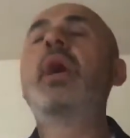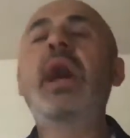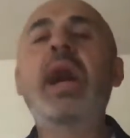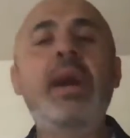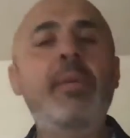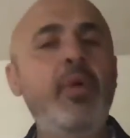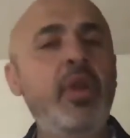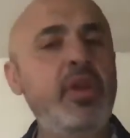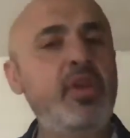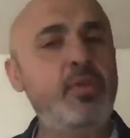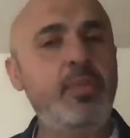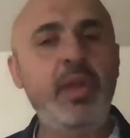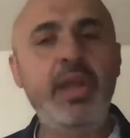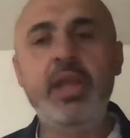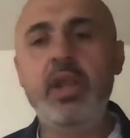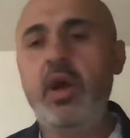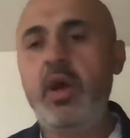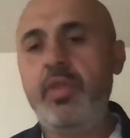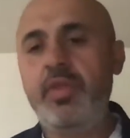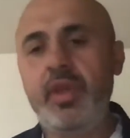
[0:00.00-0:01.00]
I'm going to
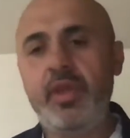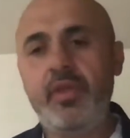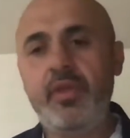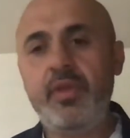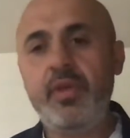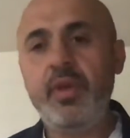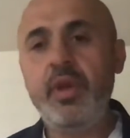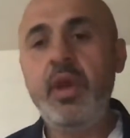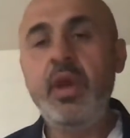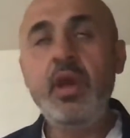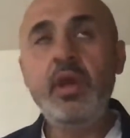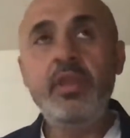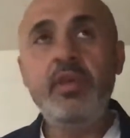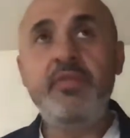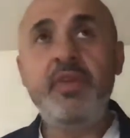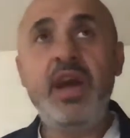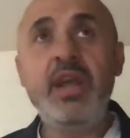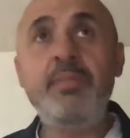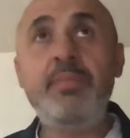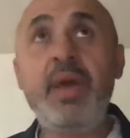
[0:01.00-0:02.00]
explain all these.
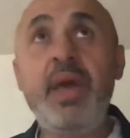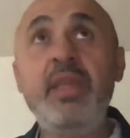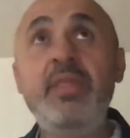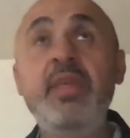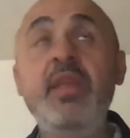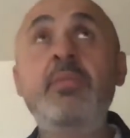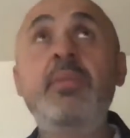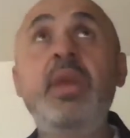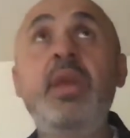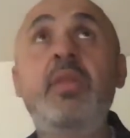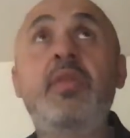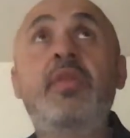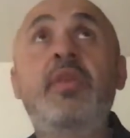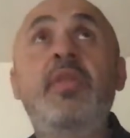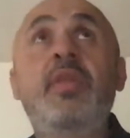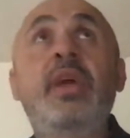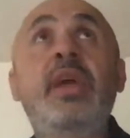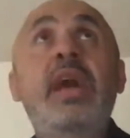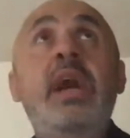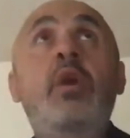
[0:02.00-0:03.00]
Divine pantheon
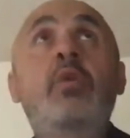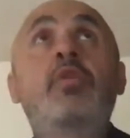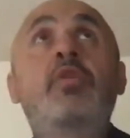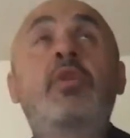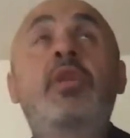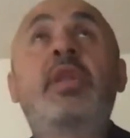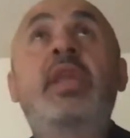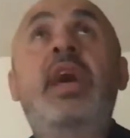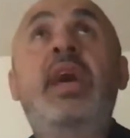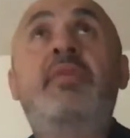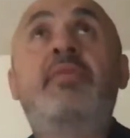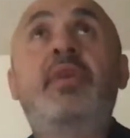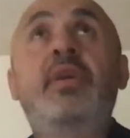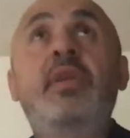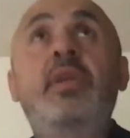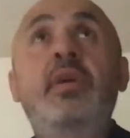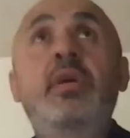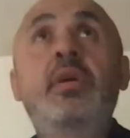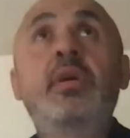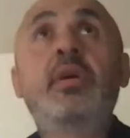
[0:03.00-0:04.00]
means the council in
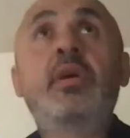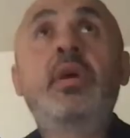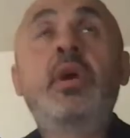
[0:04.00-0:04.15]
heaven,